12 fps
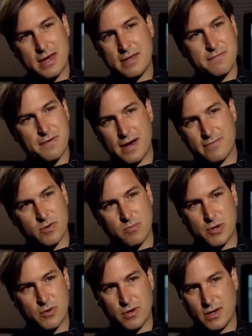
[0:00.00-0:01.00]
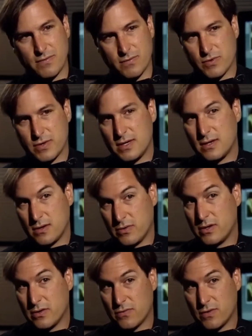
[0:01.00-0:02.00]
any five-year period I've ever seen in our
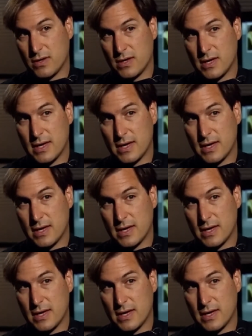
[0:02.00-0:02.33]
industry.